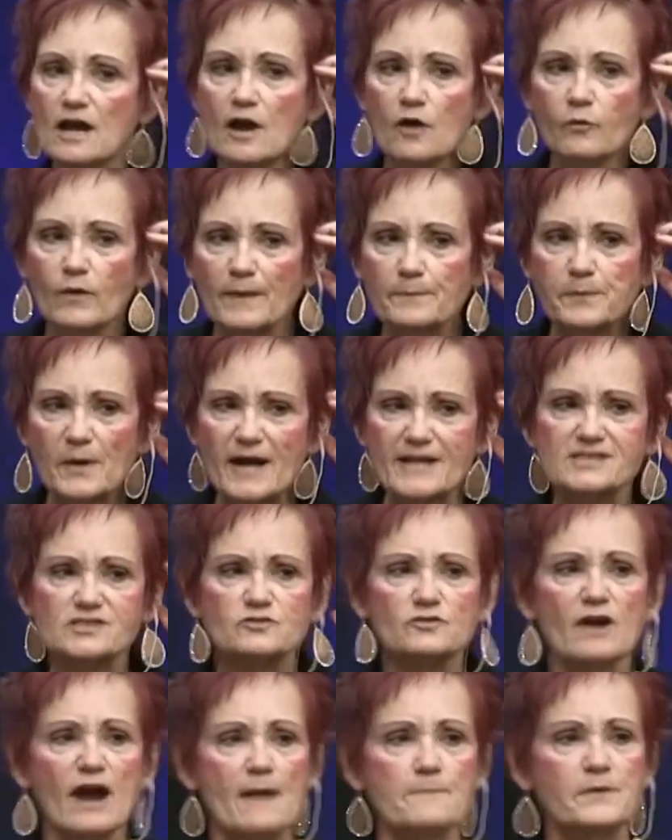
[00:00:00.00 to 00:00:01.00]
We press
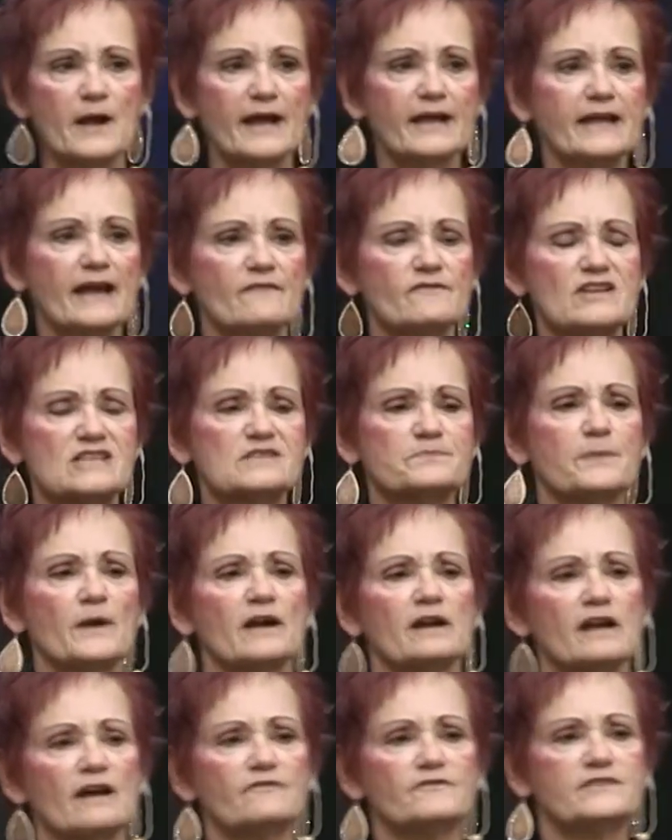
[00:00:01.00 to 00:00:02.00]
through. I break every
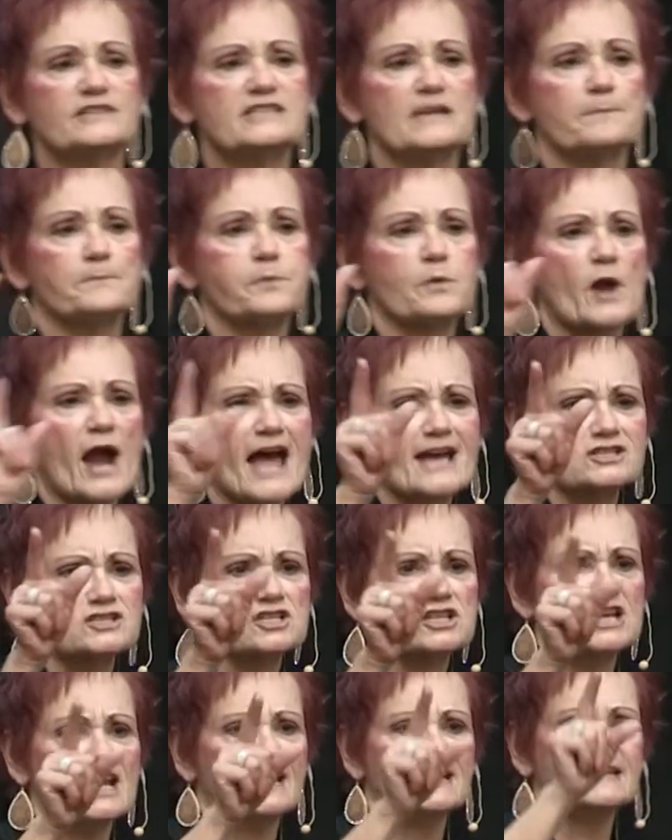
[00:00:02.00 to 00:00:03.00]
spirit of
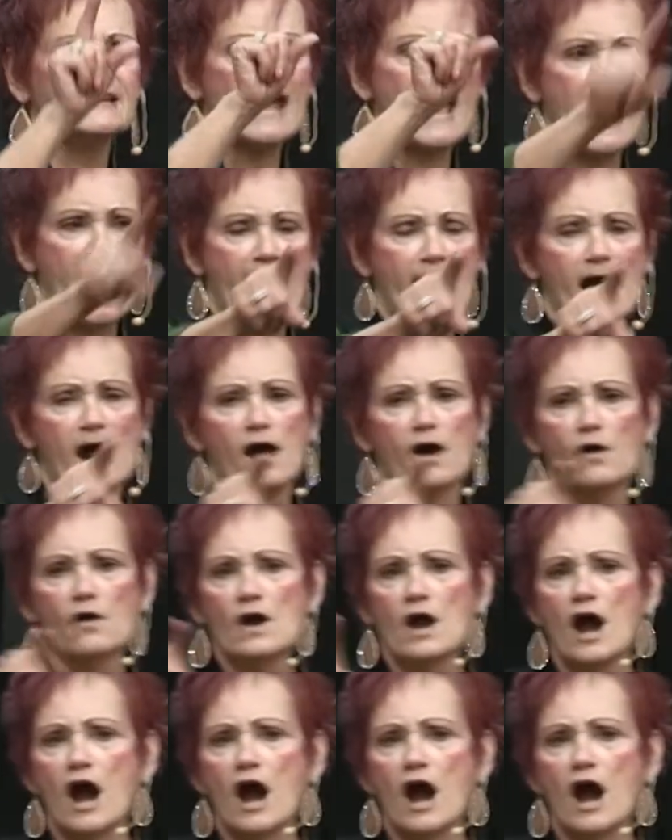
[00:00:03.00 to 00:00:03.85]
depression now